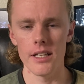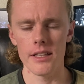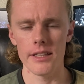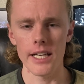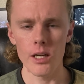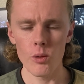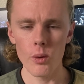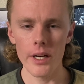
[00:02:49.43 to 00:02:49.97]

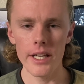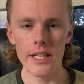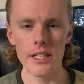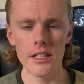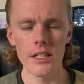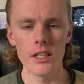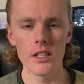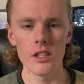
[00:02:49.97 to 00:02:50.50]
That
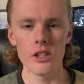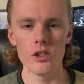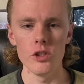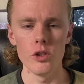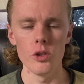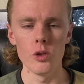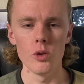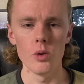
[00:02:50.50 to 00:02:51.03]
way
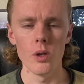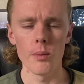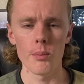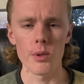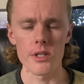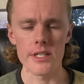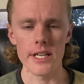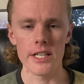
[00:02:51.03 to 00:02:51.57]
you
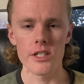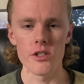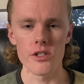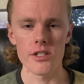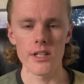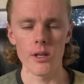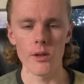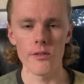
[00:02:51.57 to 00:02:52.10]
protect
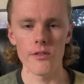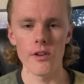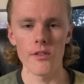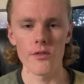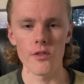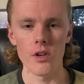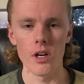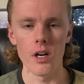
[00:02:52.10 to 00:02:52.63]
yourself
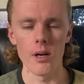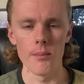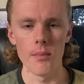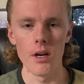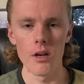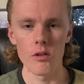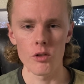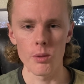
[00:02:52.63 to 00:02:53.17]

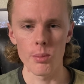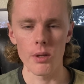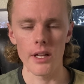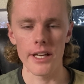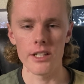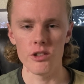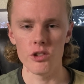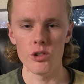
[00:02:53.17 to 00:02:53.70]
from
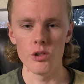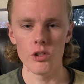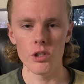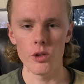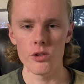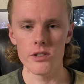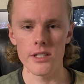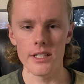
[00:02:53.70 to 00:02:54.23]
replying too
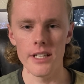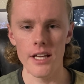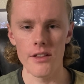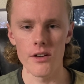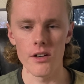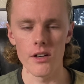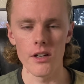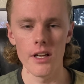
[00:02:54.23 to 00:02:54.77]
close
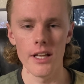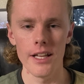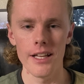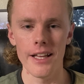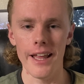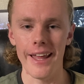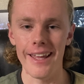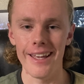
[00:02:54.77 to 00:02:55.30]
together
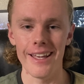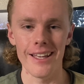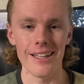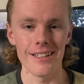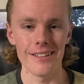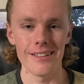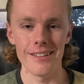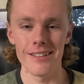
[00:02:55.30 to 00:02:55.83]

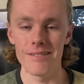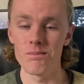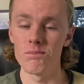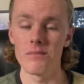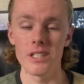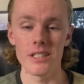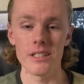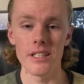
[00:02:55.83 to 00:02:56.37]
and
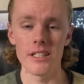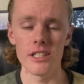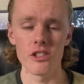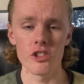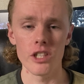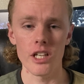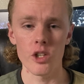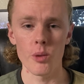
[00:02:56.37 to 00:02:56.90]
getting
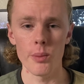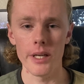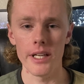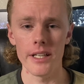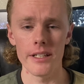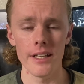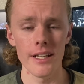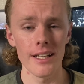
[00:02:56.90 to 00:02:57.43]
shadow banned.